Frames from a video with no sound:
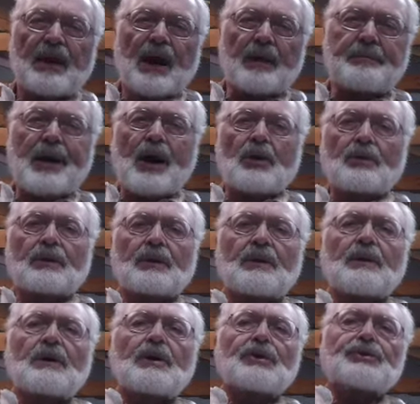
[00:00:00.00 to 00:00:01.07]
about
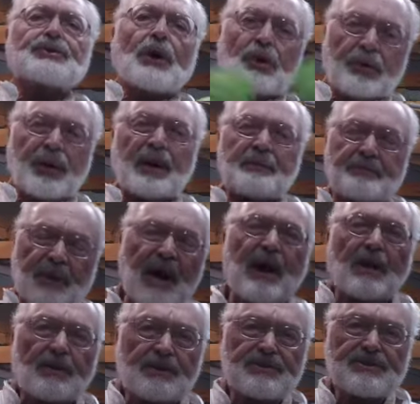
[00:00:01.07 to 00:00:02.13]
turning
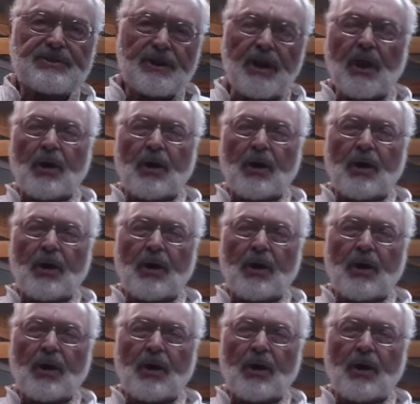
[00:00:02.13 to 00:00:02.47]
pelts,